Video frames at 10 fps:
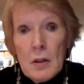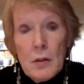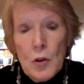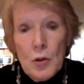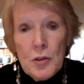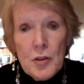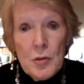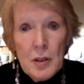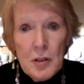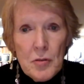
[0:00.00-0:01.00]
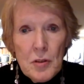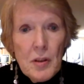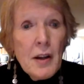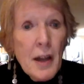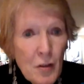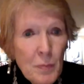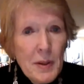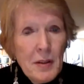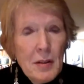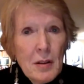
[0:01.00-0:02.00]
And of course, through history, there
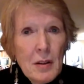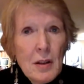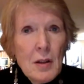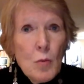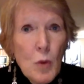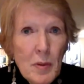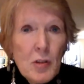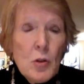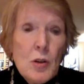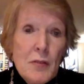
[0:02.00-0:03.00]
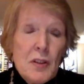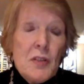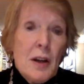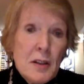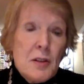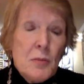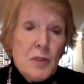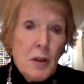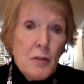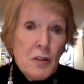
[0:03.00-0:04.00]
have been women who have disguised
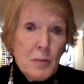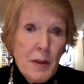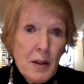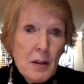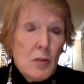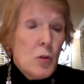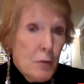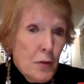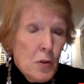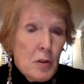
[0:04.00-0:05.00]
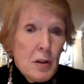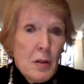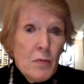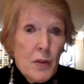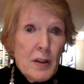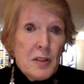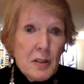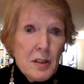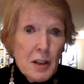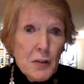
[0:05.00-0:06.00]
themselves as men and who have fought very
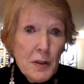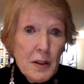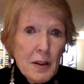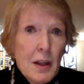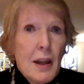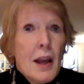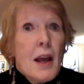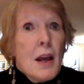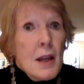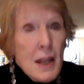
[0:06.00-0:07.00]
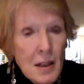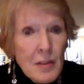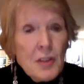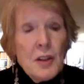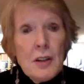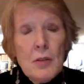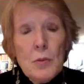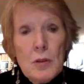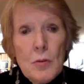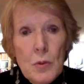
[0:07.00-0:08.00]
successfully. In the
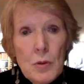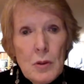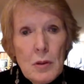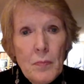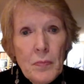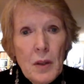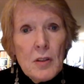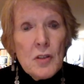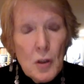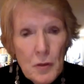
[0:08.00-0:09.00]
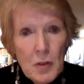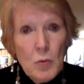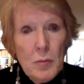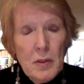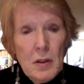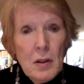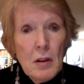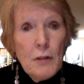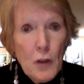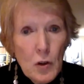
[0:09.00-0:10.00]
Second World War, Soviet
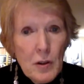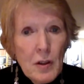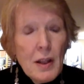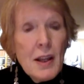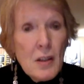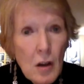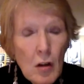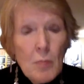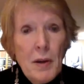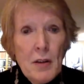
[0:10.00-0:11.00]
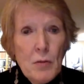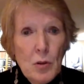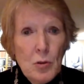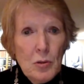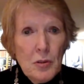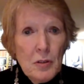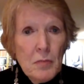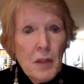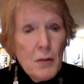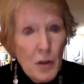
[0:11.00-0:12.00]
women fought in combat
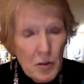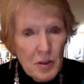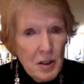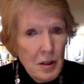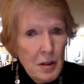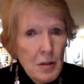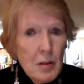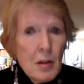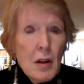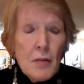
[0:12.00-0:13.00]
roles. They volunteered,